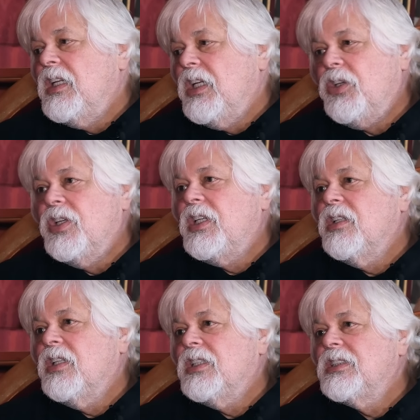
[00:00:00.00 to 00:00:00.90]
He could have
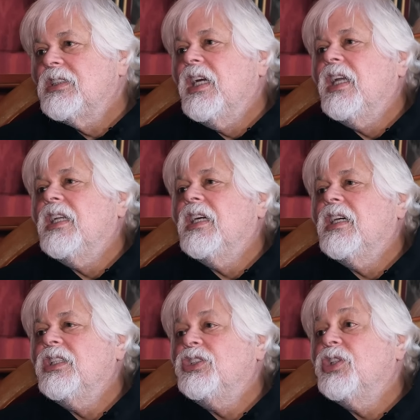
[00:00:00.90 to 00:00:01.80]
killed us, and
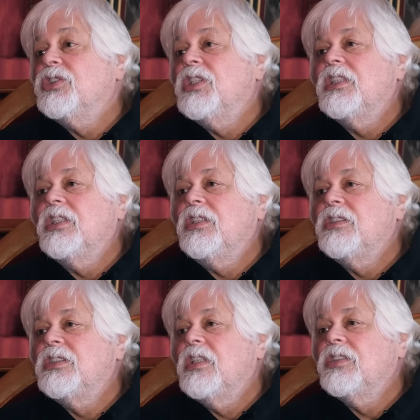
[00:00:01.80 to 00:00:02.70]
he chose not to do
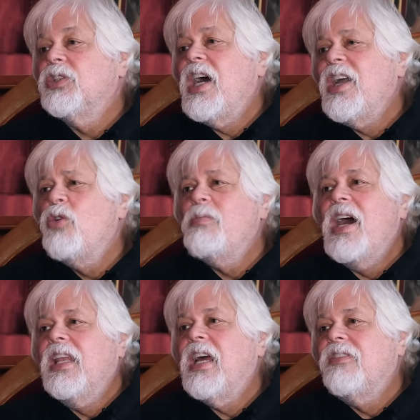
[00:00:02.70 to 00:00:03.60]
so. So I owe
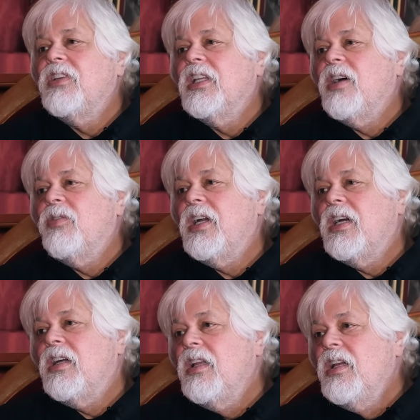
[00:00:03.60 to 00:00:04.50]
my life to that
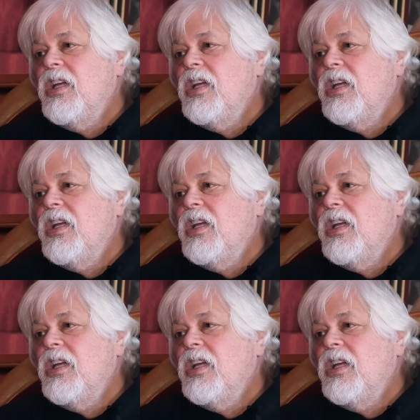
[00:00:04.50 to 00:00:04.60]
whale.